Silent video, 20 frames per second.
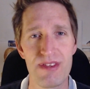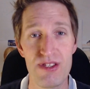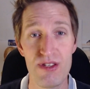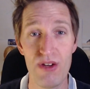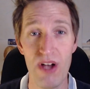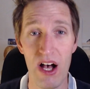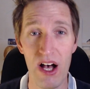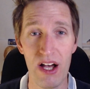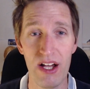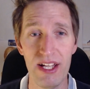to
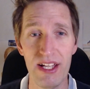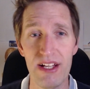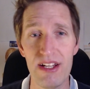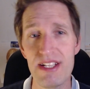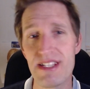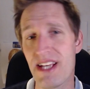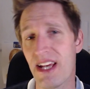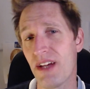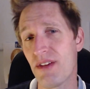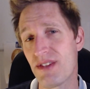
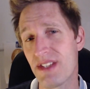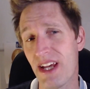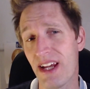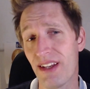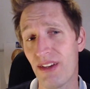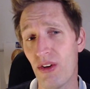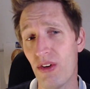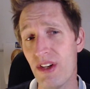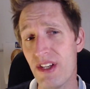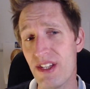highlight how
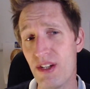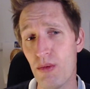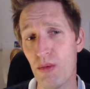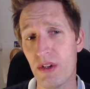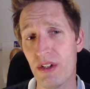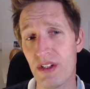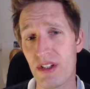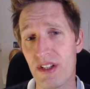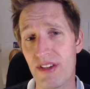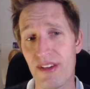technology
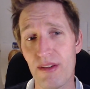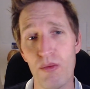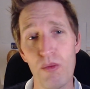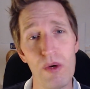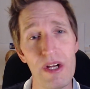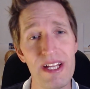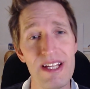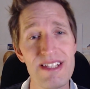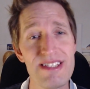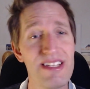works in
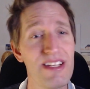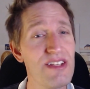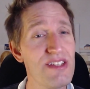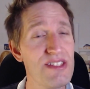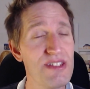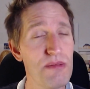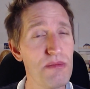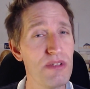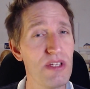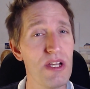ways that are
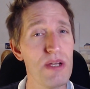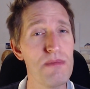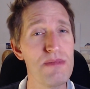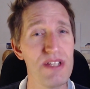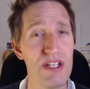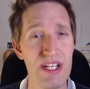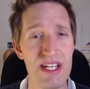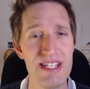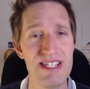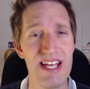sometimes
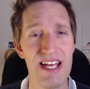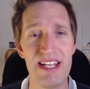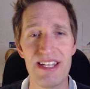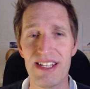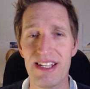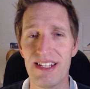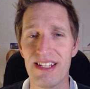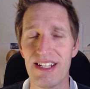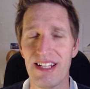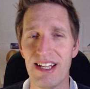
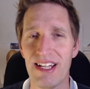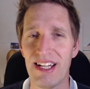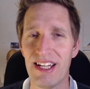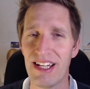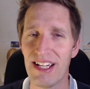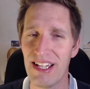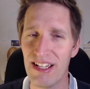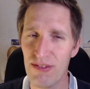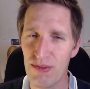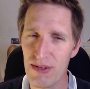unintended
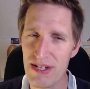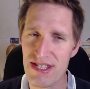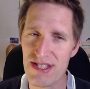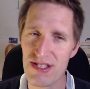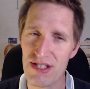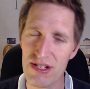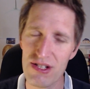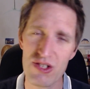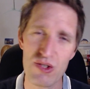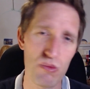if we search